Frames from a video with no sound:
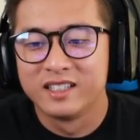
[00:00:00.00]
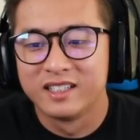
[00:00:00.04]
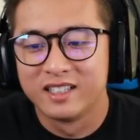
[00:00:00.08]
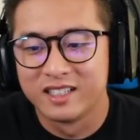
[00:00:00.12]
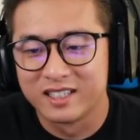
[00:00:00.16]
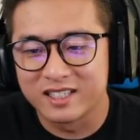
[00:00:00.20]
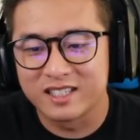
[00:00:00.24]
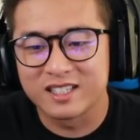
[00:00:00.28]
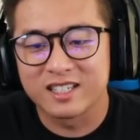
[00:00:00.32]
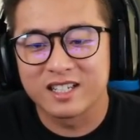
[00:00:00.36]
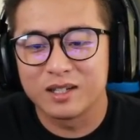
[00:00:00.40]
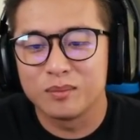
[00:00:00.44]

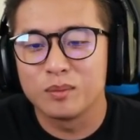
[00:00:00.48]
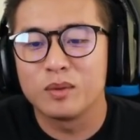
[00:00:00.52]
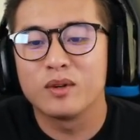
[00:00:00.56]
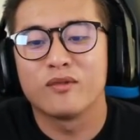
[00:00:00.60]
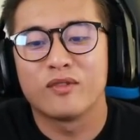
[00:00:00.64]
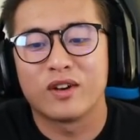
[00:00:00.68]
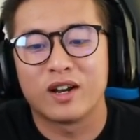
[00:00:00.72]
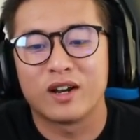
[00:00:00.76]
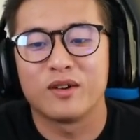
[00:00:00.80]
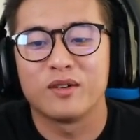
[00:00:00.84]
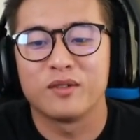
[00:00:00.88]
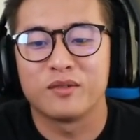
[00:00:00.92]
This is gonna be
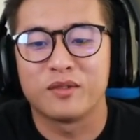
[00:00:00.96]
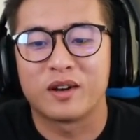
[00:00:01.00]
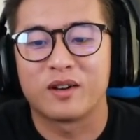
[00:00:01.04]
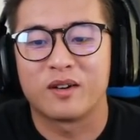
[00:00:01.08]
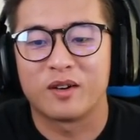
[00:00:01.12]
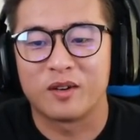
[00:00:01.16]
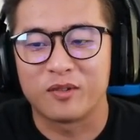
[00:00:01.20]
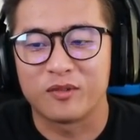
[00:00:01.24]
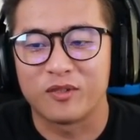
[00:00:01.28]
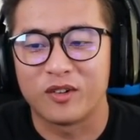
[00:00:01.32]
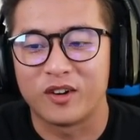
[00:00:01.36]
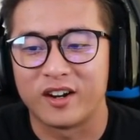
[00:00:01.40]
very,
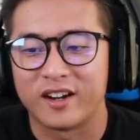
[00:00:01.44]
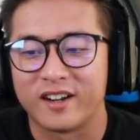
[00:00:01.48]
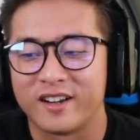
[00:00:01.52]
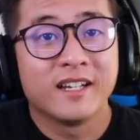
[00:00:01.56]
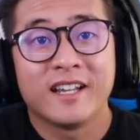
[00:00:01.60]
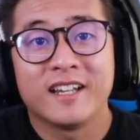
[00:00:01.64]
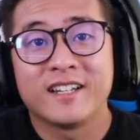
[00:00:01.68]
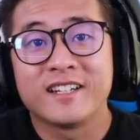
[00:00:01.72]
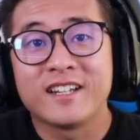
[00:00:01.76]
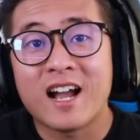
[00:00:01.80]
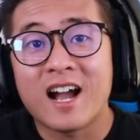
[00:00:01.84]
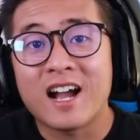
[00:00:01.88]
very
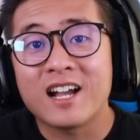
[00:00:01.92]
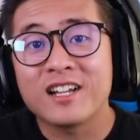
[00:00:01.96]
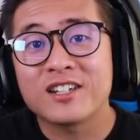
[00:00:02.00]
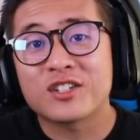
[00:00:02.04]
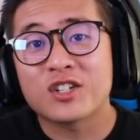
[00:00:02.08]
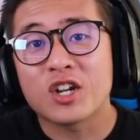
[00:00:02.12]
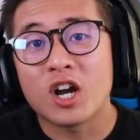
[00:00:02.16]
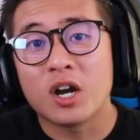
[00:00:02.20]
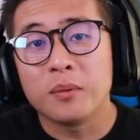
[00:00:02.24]
fun. And guys,